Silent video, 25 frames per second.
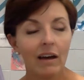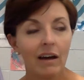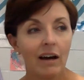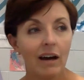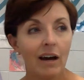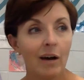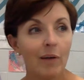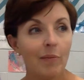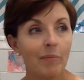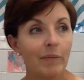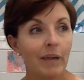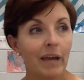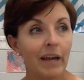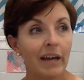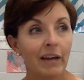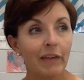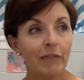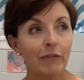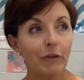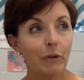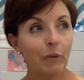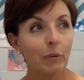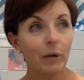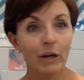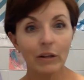And
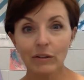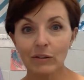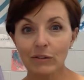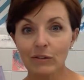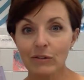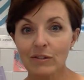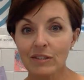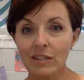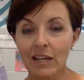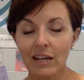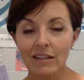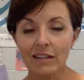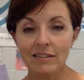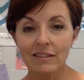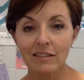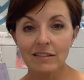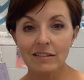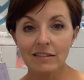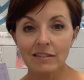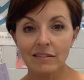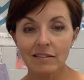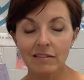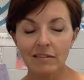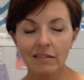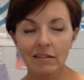if you're one of those kids
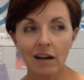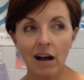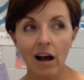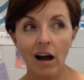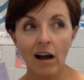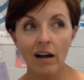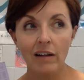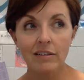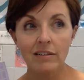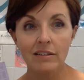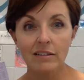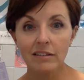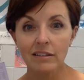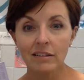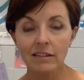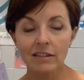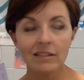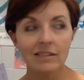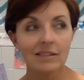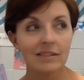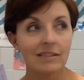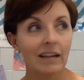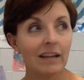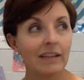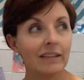that's constantly
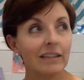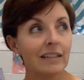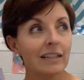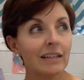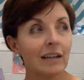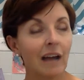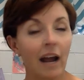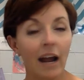sending,